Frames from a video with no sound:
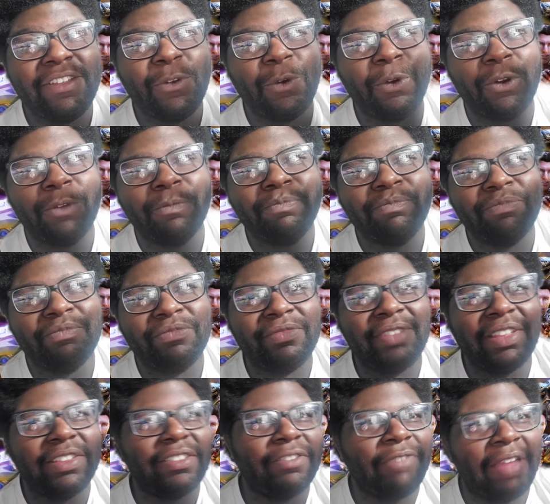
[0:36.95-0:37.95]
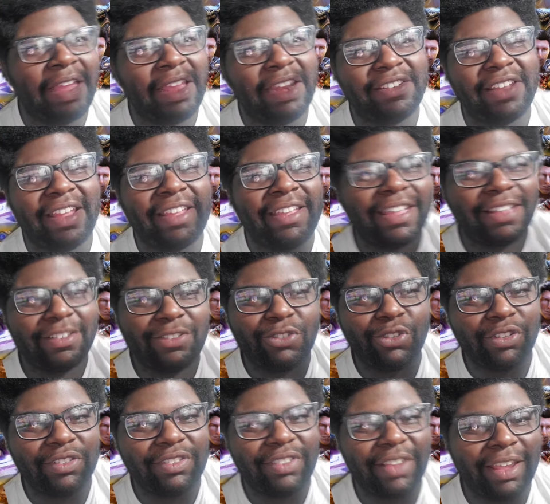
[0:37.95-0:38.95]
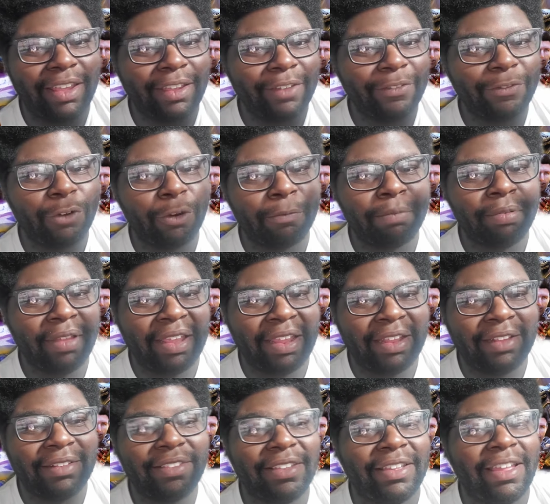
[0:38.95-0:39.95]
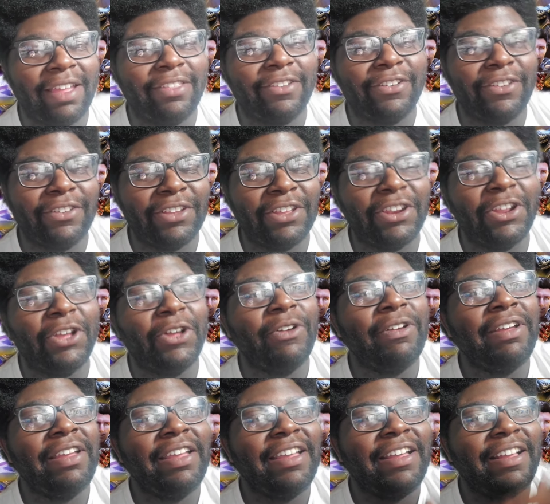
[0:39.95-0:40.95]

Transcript: or disadvantage, I guess you could say, for playing together, you know.